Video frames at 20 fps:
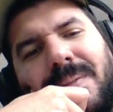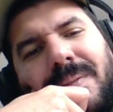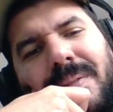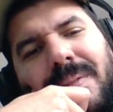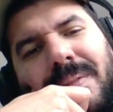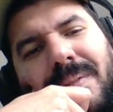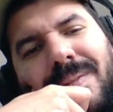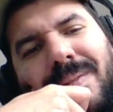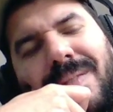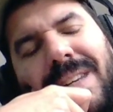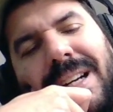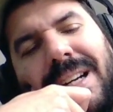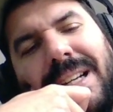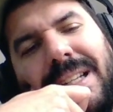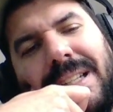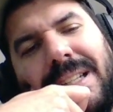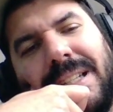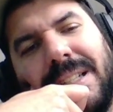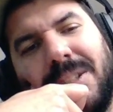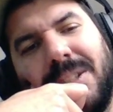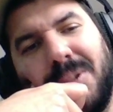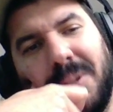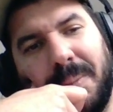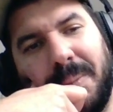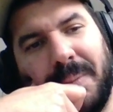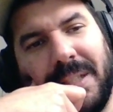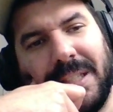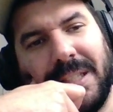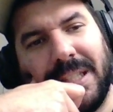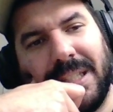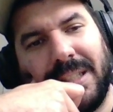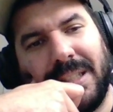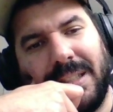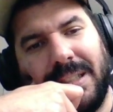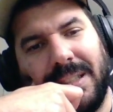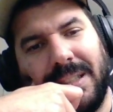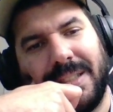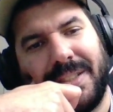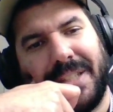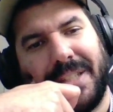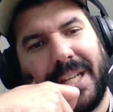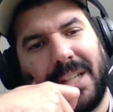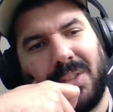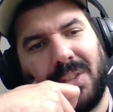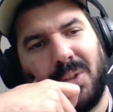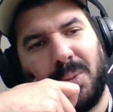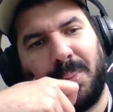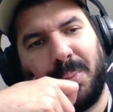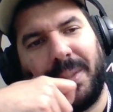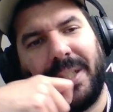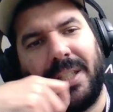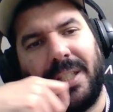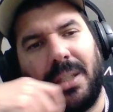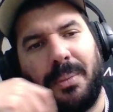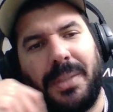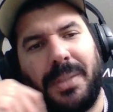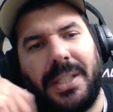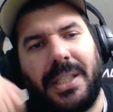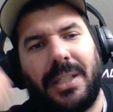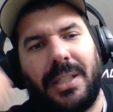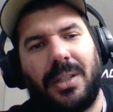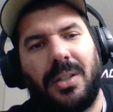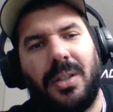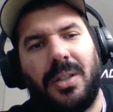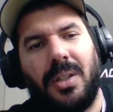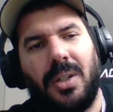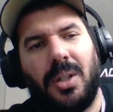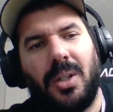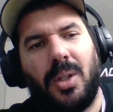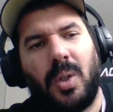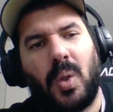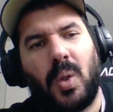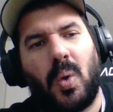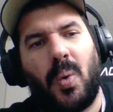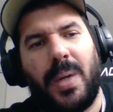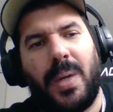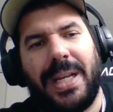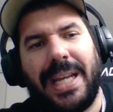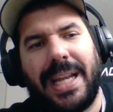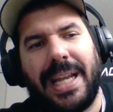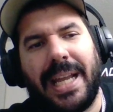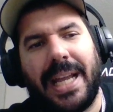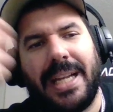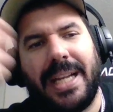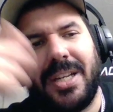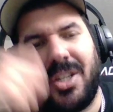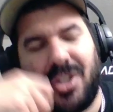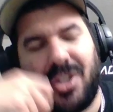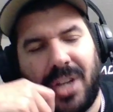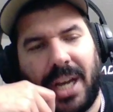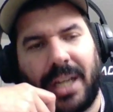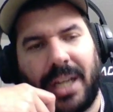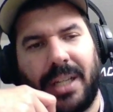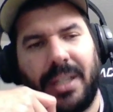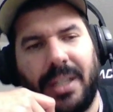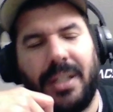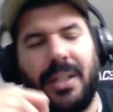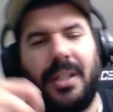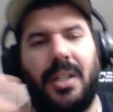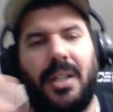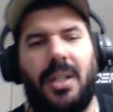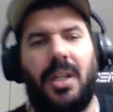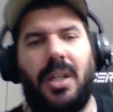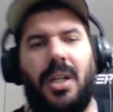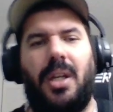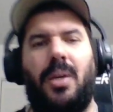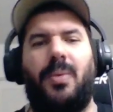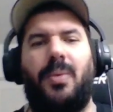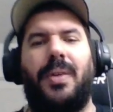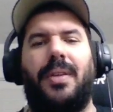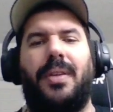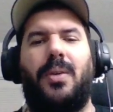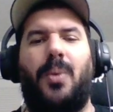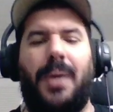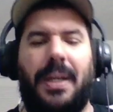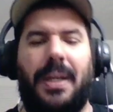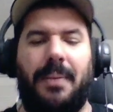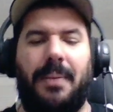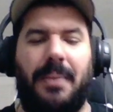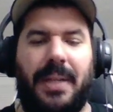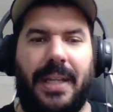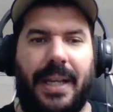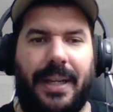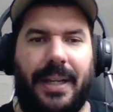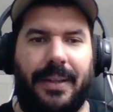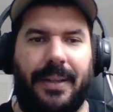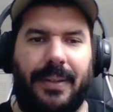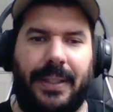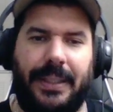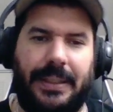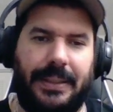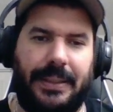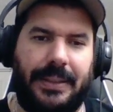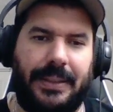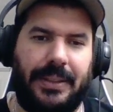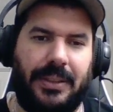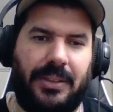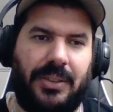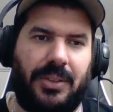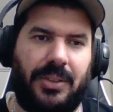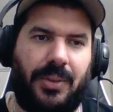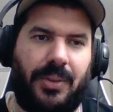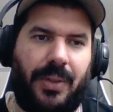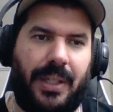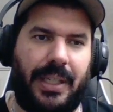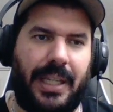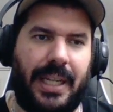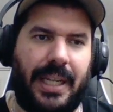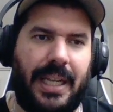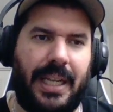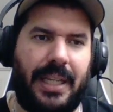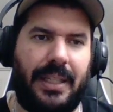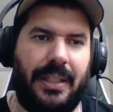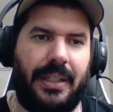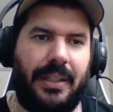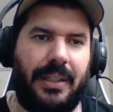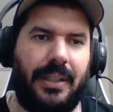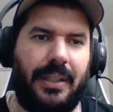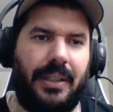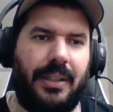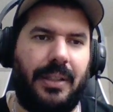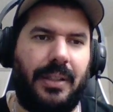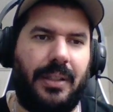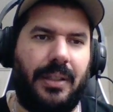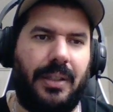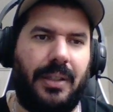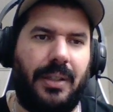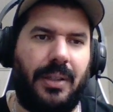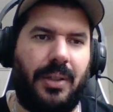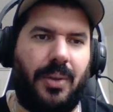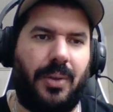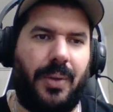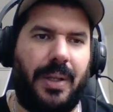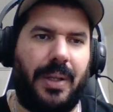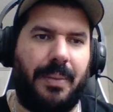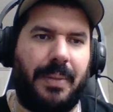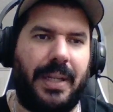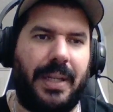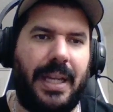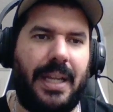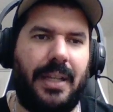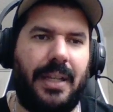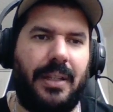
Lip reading: my guess would be that Sachs was planning on meeting queen a8 check with queen b8, right? This queen a8, queen b8,